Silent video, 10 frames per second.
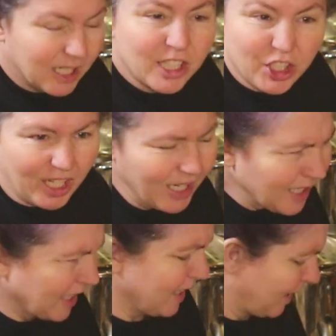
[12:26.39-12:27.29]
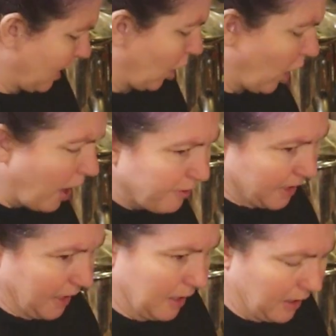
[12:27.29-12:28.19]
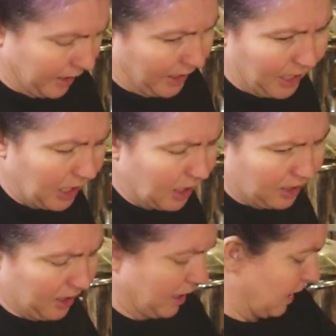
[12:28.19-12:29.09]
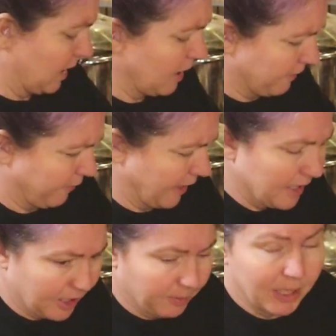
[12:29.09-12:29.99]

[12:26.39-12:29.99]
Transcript: Shandon loves it. Like he didn't faze him.